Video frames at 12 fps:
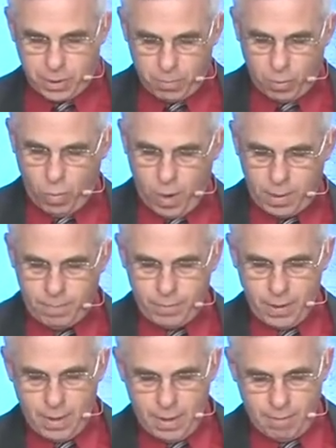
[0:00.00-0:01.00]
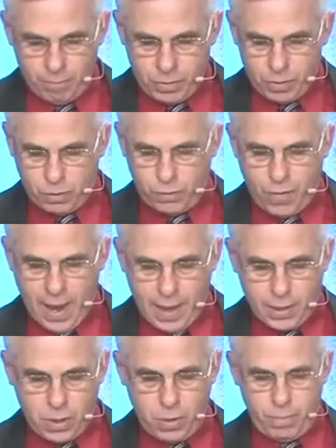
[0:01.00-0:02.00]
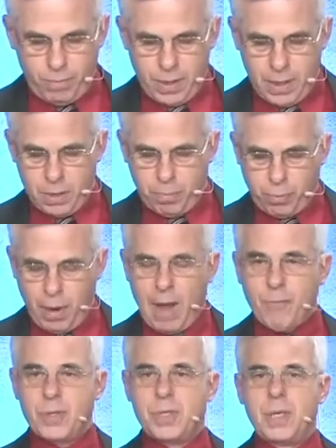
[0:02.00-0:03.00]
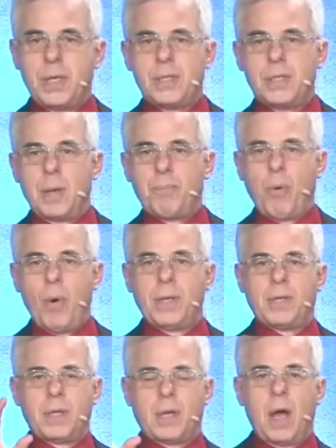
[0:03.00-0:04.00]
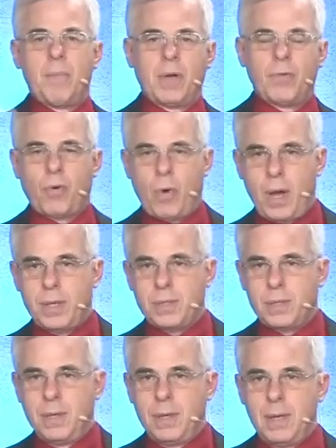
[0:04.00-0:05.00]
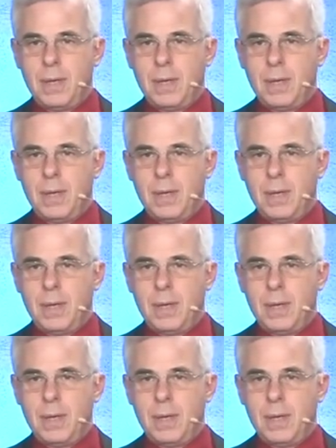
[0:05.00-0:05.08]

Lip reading: Number 1, there's value in the prophecies that point to the coming of Christ.